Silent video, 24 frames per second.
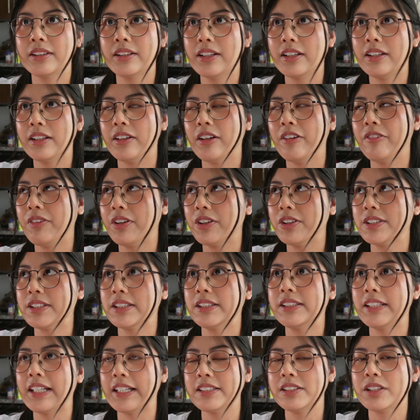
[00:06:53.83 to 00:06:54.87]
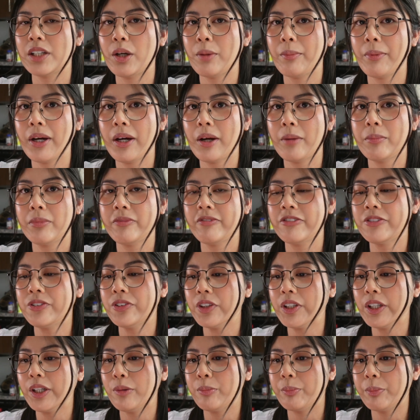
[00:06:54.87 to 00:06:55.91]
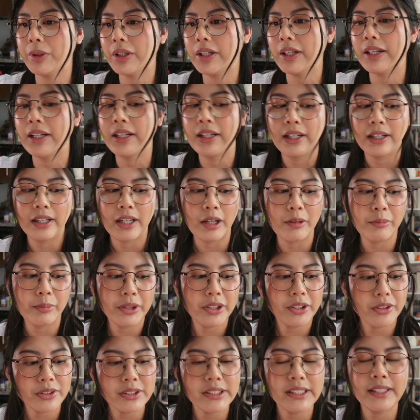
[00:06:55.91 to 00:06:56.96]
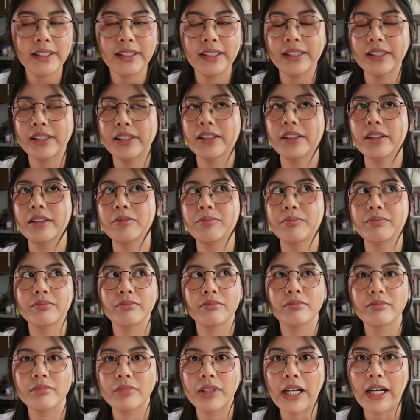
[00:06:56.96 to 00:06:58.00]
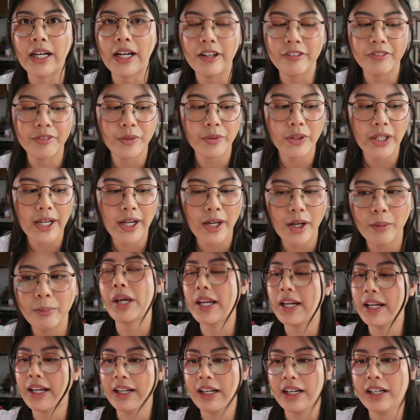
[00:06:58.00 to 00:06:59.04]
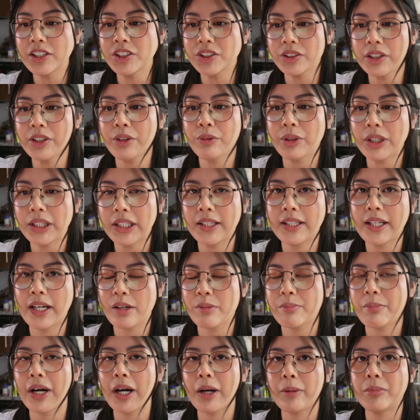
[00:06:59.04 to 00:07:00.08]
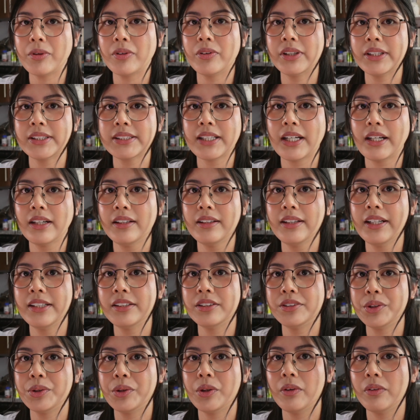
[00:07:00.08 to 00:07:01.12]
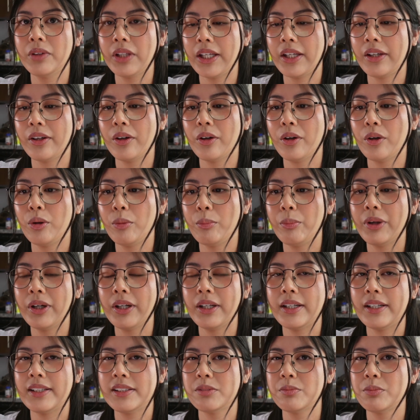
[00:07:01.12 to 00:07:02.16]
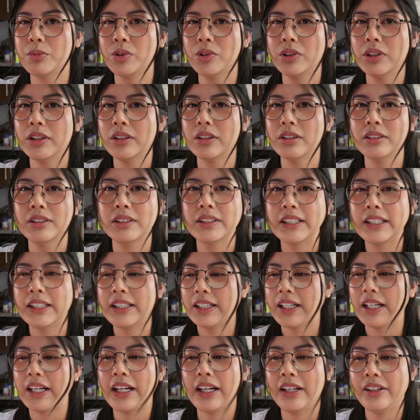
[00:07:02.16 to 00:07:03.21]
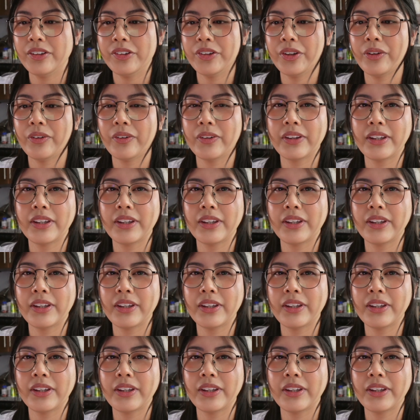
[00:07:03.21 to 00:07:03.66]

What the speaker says: if there's a desktop app for it, but I've been using the iPhone app and I actually really like Babbel. It's kind of like Duolingo, but it's more, I don't know,